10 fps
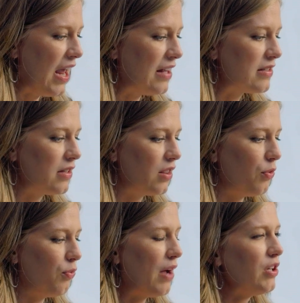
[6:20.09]
It's
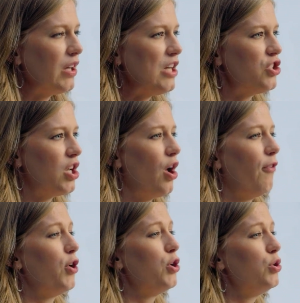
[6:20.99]
the revelation
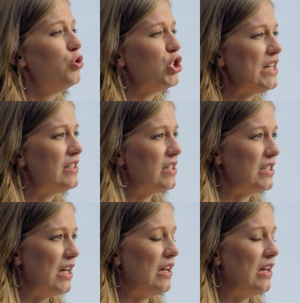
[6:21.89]
of who Jesus